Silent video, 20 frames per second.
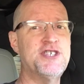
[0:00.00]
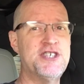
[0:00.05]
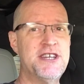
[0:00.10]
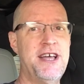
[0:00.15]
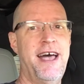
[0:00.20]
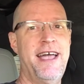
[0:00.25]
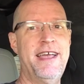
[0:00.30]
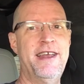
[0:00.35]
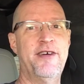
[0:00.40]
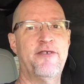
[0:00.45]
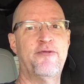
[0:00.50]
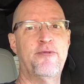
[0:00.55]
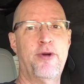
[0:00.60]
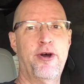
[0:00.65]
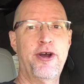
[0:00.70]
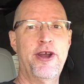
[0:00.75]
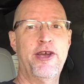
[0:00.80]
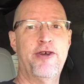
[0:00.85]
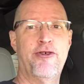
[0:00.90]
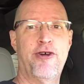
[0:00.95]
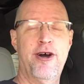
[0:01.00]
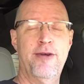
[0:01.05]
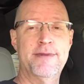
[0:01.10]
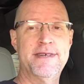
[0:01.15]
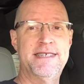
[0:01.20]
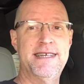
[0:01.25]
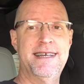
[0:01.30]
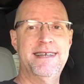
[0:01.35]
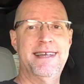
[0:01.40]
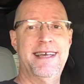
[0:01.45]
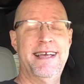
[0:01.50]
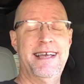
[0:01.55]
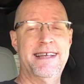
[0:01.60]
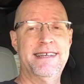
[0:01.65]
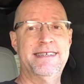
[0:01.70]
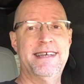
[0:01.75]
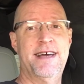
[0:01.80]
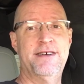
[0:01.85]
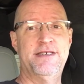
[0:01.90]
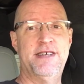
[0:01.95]
night of Mardi Gras was ending
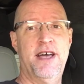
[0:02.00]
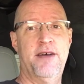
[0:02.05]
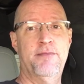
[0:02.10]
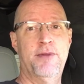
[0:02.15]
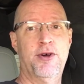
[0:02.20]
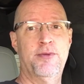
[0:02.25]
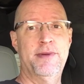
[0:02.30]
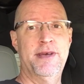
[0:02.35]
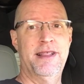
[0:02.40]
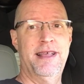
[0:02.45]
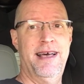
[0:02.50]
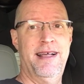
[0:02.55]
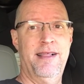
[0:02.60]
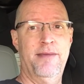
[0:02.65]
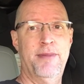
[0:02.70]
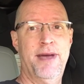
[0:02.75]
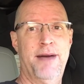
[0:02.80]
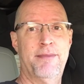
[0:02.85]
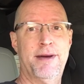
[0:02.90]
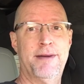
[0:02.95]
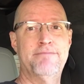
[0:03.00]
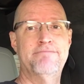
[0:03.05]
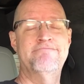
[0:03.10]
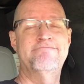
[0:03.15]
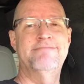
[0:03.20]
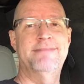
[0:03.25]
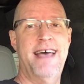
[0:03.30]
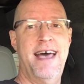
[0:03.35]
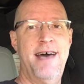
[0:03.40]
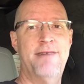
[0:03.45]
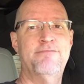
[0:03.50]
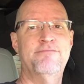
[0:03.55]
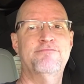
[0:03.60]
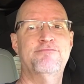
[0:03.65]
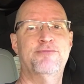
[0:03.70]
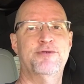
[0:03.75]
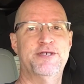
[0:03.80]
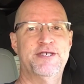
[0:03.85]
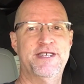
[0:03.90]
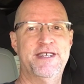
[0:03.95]
in downtown Mobile, Alabama. That
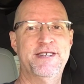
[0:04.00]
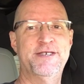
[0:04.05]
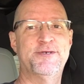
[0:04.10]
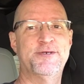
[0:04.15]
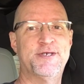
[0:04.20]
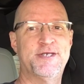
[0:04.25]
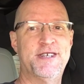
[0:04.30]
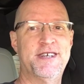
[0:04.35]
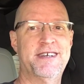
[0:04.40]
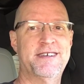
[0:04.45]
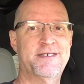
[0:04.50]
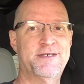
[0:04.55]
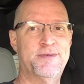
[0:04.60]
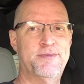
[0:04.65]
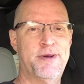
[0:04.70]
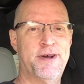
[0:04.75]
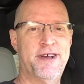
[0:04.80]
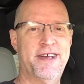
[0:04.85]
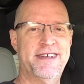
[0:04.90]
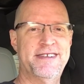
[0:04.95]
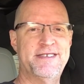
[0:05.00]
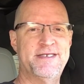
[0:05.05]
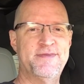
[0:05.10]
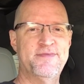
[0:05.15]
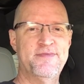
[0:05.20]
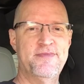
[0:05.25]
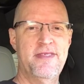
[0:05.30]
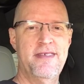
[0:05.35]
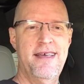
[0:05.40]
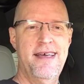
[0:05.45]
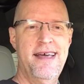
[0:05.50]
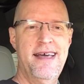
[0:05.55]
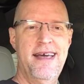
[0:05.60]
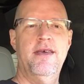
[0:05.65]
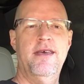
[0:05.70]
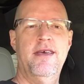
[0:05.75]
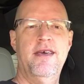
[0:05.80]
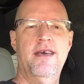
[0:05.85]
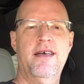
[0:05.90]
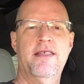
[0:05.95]
was an interesting experience.
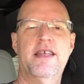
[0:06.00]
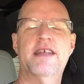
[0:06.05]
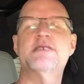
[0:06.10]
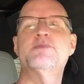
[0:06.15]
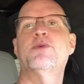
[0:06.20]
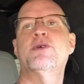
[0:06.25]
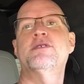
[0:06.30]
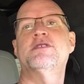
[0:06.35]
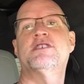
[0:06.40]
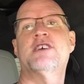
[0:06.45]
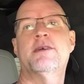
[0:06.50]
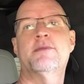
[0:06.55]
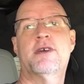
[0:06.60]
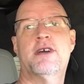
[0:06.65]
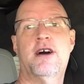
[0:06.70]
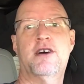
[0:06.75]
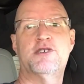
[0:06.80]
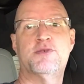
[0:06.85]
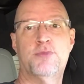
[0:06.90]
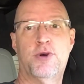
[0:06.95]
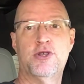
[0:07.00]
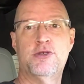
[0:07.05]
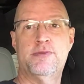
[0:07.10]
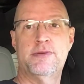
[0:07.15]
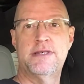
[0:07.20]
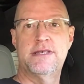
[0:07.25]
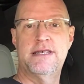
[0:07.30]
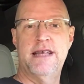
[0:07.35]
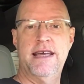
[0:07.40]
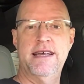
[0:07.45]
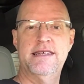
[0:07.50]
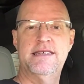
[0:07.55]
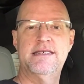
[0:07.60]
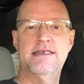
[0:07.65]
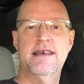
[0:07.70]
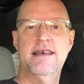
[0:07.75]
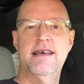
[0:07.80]
The next morning it was time to cross multiple states.